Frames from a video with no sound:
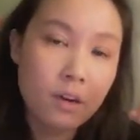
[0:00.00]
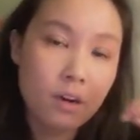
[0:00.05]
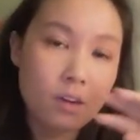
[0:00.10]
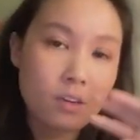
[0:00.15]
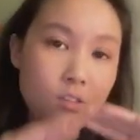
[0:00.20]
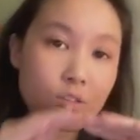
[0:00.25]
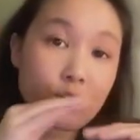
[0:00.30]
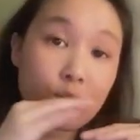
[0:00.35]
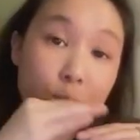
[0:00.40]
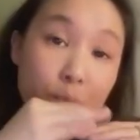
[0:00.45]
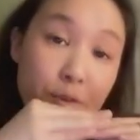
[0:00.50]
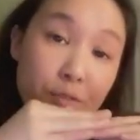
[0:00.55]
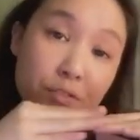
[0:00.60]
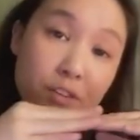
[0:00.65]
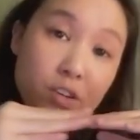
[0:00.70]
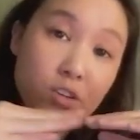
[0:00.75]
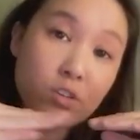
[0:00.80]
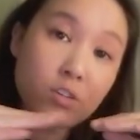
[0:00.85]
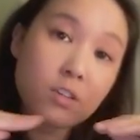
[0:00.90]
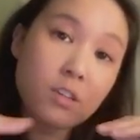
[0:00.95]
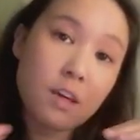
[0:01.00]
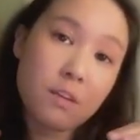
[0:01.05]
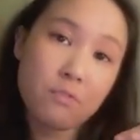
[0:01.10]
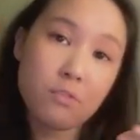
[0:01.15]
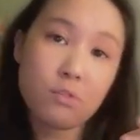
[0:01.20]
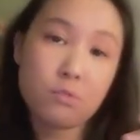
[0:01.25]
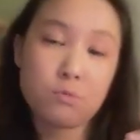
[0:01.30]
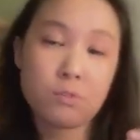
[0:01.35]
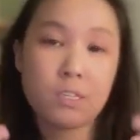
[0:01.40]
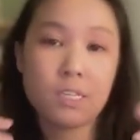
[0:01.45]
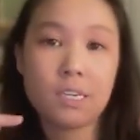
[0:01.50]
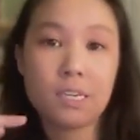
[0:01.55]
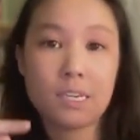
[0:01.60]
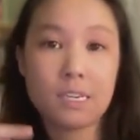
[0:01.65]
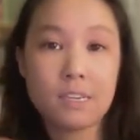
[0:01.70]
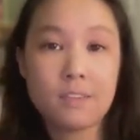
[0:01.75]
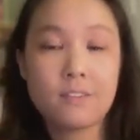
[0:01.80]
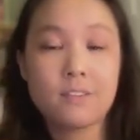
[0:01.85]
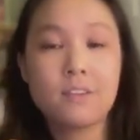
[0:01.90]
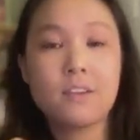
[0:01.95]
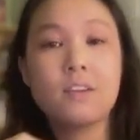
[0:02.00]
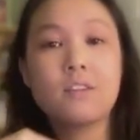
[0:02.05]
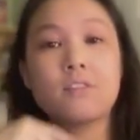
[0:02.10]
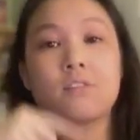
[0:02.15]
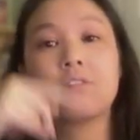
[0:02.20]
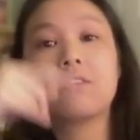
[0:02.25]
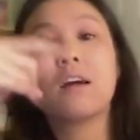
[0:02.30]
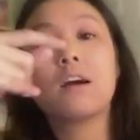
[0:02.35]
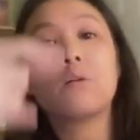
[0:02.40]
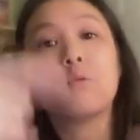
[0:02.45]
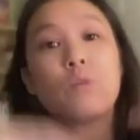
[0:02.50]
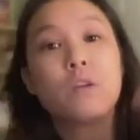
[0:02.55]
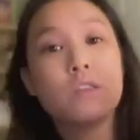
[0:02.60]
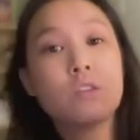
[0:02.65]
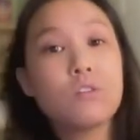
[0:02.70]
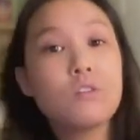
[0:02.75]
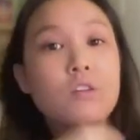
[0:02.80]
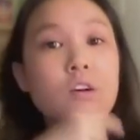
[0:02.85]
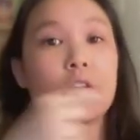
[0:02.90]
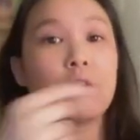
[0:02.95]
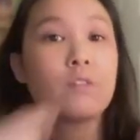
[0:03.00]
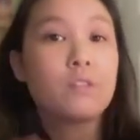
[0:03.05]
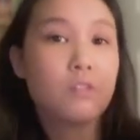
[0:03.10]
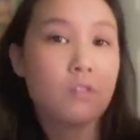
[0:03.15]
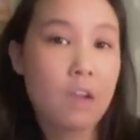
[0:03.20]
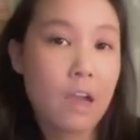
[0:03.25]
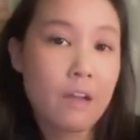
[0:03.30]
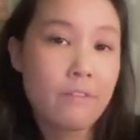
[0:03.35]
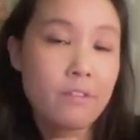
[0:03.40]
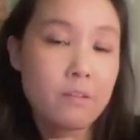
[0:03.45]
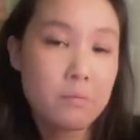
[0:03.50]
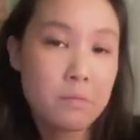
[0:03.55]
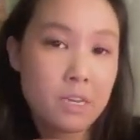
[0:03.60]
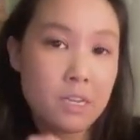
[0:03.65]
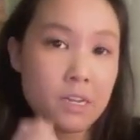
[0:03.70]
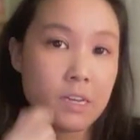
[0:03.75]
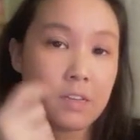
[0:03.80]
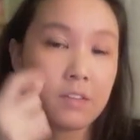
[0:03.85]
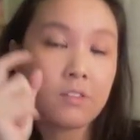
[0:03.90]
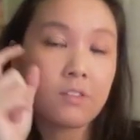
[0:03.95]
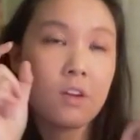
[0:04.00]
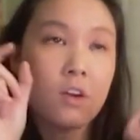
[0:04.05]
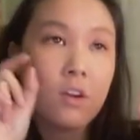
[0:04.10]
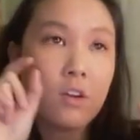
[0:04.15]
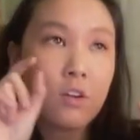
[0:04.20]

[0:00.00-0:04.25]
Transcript: on a superficial level really easy so that when you go and you're having meetings,